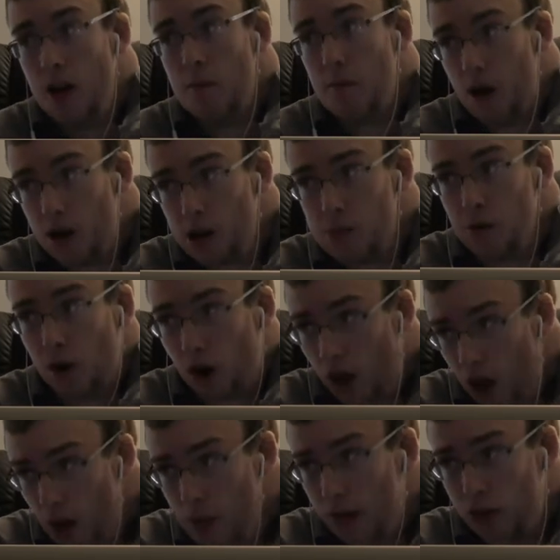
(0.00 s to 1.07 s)
Mind you, the
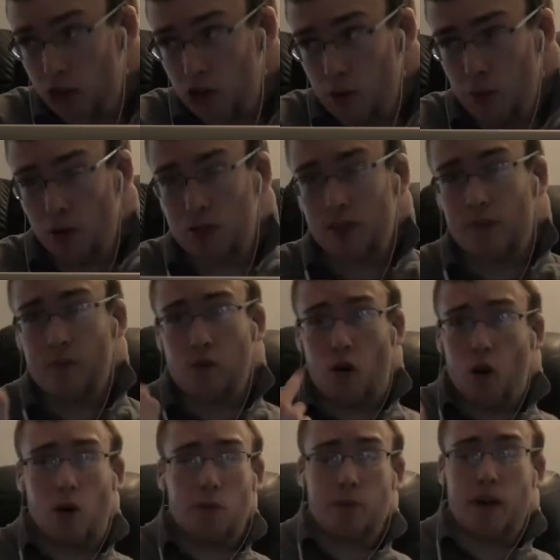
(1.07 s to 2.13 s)
comic universe is
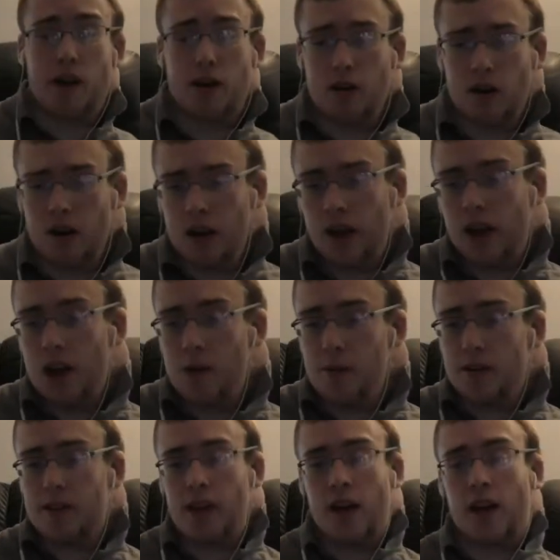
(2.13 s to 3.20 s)
far bigger. He
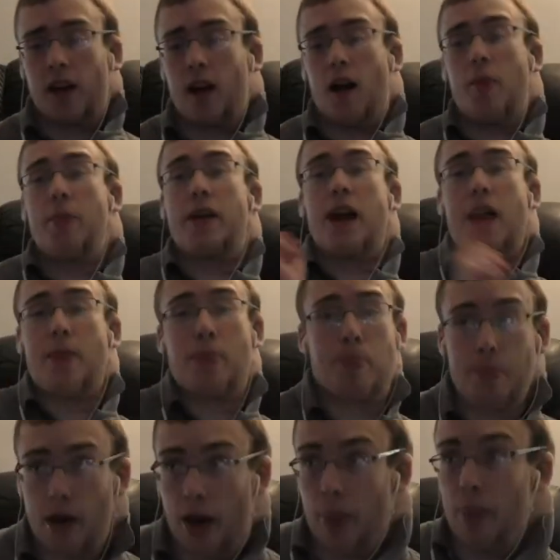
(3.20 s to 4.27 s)
was taking on the
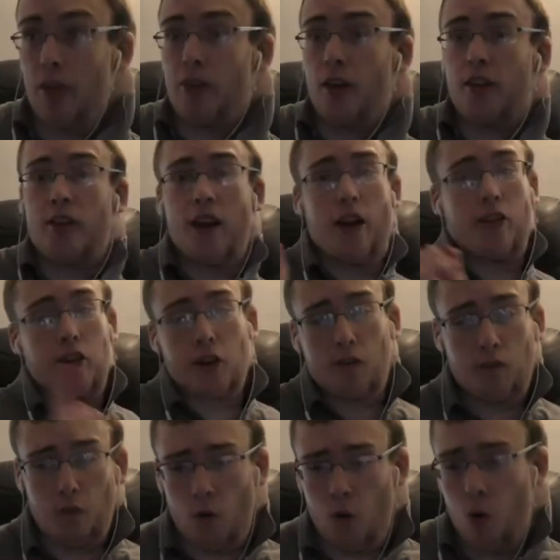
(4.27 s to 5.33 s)
X-Men, the Fantastic
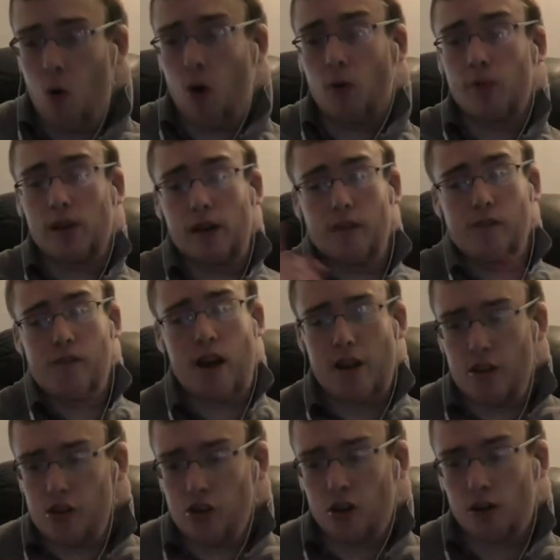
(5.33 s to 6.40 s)
Four, the
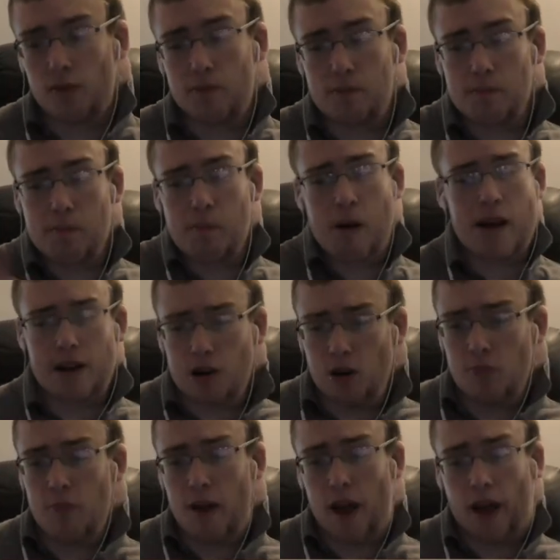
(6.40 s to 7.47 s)
Avengers,
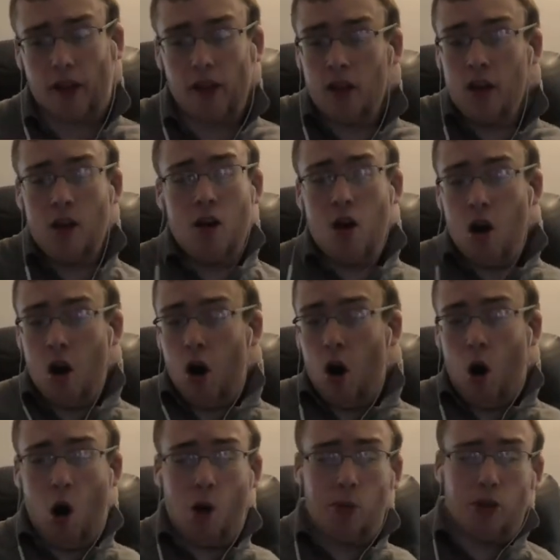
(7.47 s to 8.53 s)
Spider-Man,
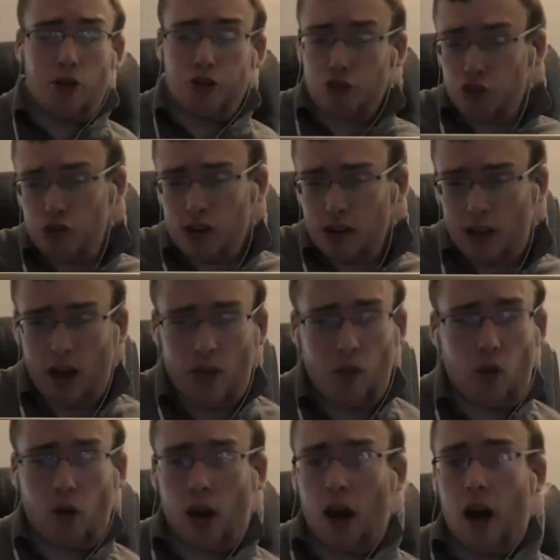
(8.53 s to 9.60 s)
all the
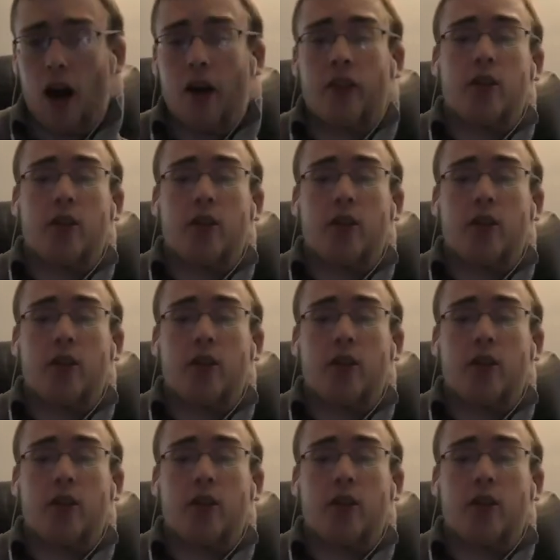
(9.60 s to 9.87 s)
street-level guys.